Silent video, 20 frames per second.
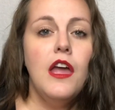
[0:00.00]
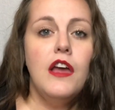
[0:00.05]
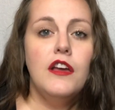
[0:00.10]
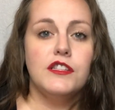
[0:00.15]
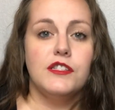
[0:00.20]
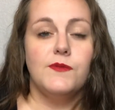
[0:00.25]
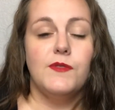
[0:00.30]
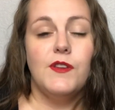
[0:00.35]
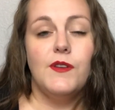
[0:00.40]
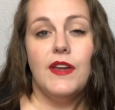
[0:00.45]

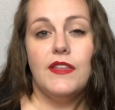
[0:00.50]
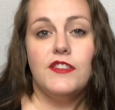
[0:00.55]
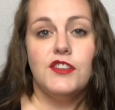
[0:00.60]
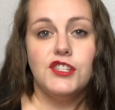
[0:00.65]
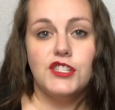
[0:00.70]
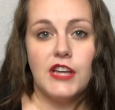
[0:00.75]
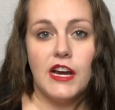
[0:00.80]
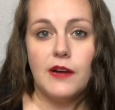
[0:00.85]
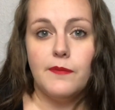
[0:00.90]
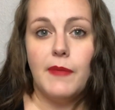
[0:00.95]
So when you hit the
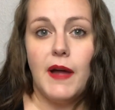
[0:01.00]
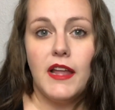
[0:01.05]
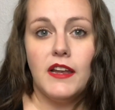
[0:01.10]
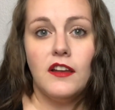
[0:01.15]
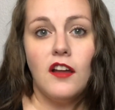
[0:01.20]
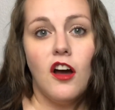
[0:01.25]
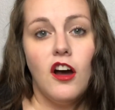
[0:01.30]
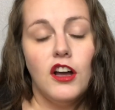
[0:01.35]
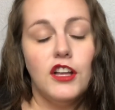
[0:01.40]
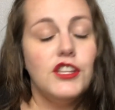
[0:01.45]
share
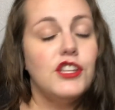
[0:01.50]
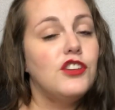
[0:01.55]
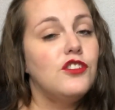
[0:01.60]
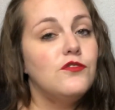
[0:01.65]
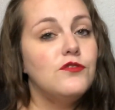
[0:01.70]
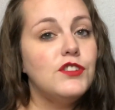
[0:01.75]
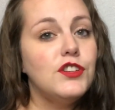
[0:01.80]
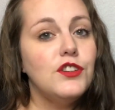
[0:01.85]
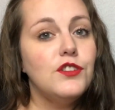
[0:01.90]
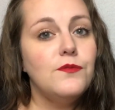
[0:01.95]
button on
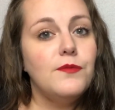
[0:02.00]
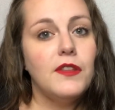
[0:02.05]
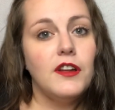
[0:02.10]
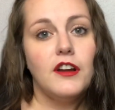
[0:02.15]
YouTube,